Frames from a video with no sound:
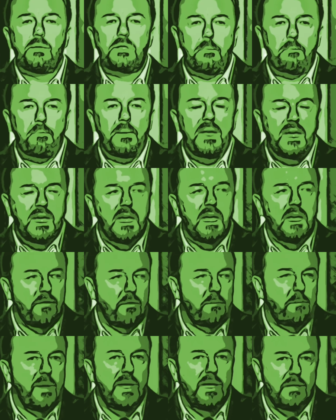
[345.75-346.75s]
It was a big
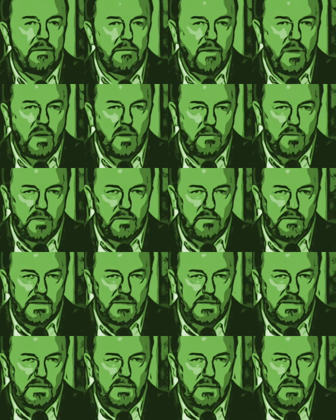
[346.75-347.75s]
year for paedophile
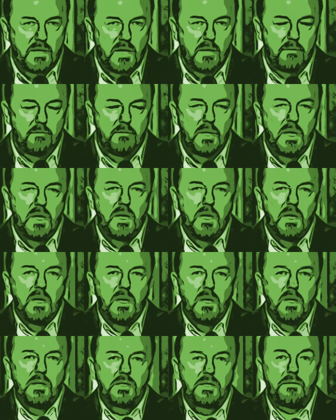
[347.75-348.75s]
movies. Um,
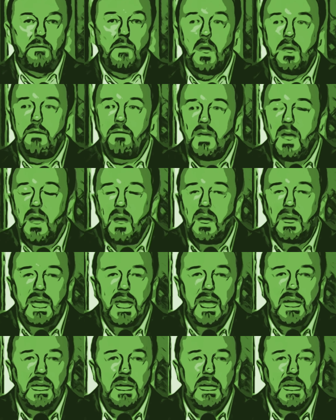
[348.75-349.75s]
surviving R.
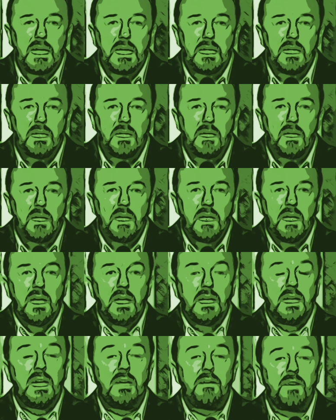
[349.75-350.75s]
Kelly,
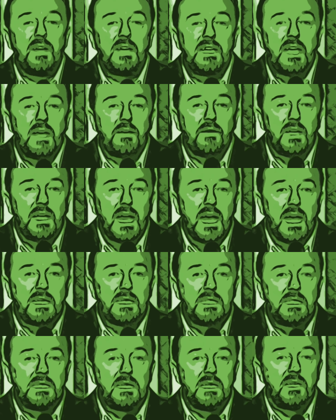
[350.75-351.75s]
Leaving
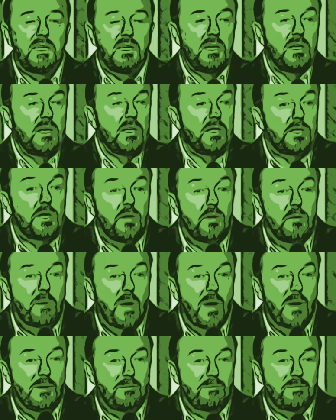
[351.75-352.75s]
Neverland, Two
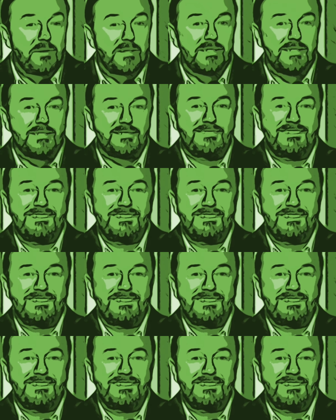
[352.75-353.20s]
Popes.